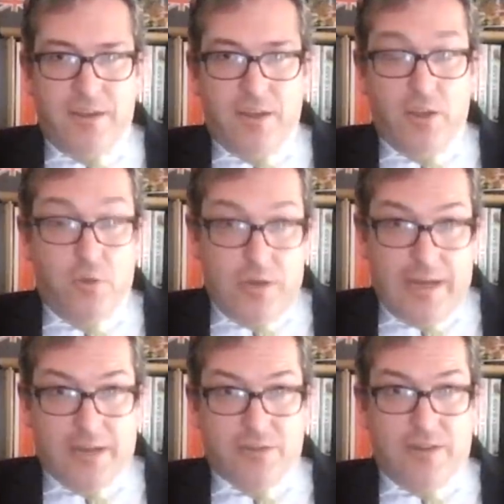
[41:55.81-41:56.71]

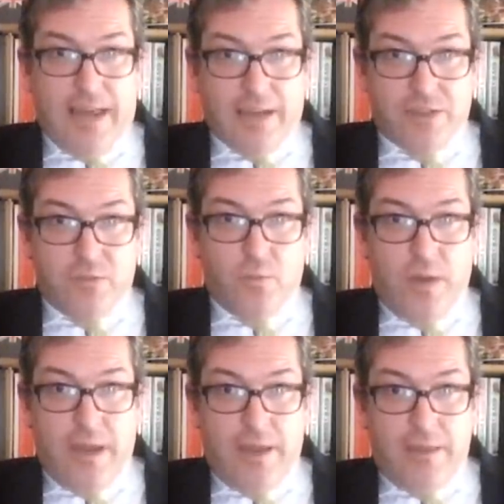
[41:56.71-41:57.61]
unilateral action
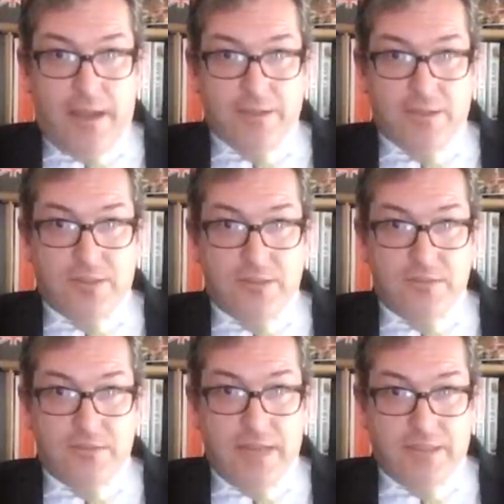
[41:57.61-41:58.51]
where that's
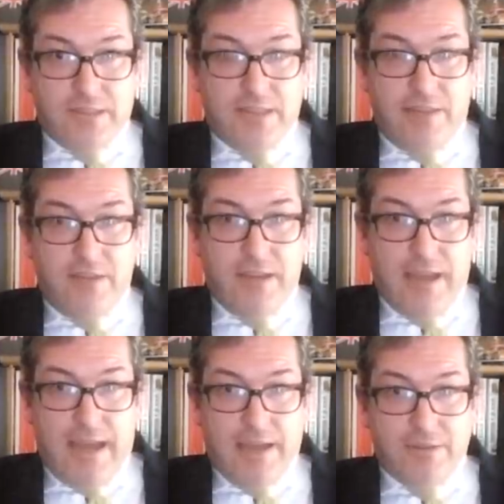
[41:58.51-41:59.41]
necessary
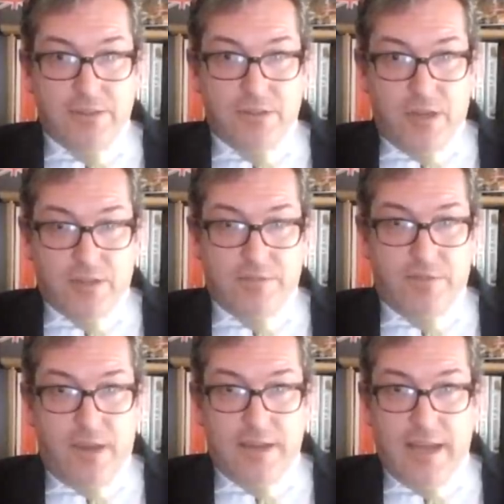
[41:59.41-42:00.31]
and
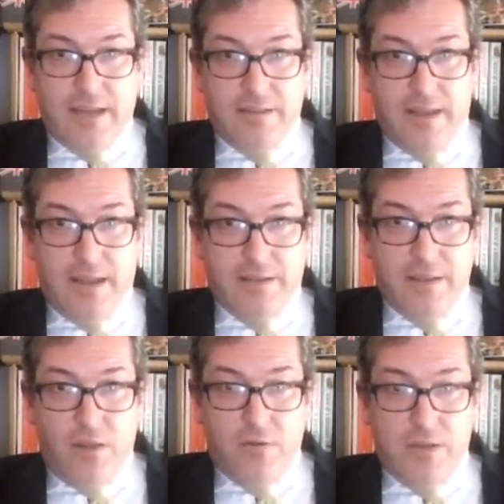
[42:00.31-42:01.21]
justified and and the
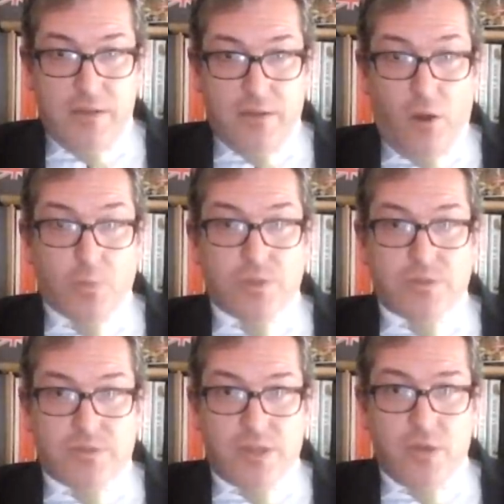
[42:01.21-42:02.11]
only option
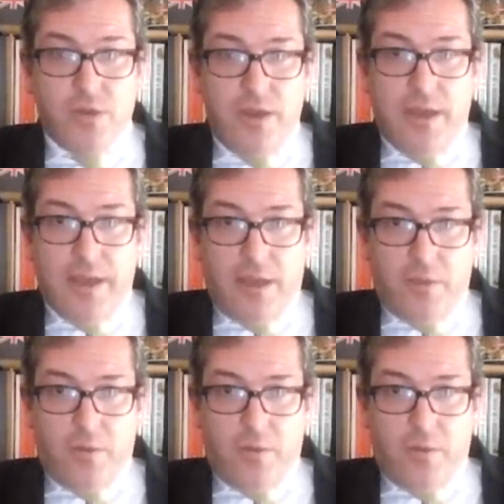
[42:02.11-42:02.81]
so in other